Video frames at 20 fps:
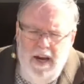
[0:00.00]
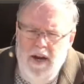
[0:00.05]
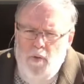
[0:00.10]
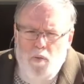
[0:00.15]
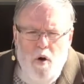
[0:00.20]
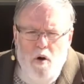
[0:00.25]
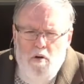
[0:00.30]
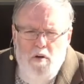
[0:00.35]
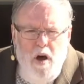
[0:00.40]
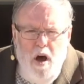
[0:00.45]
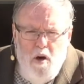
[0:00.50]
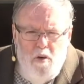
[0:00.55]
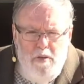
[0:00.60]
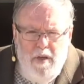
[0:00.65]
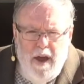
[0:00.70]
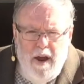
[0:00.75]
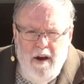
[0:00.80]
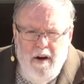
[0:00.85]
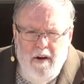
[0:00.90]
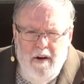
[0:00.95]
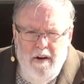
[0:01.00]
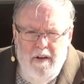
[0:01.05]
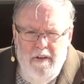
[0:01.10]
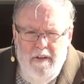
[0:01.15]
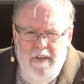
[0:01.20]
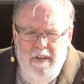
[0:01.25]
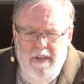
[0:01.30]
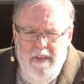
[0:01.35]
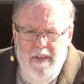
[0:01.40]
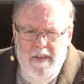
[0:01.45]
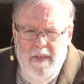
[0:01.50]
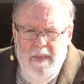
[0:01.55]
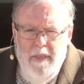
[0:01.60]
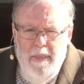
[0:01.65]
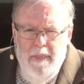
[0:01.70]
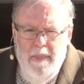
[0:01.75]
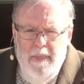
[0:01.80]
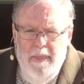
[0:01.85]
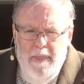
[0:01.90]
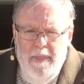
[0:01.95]
It won't go there.
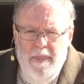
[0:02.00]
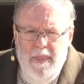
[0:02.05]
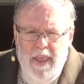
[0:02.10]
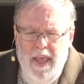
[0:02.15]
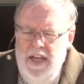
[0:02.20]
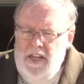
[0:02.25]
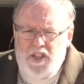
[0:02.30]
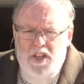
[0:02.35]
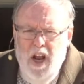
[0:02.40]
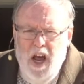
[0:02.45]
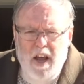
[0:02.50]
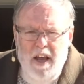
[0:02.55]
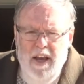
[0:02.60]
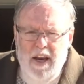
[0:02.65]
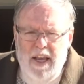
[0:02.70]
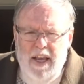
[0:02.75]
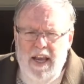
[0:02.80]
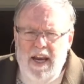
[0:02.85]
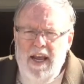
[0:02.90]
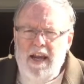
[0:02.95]
It's not going to get in.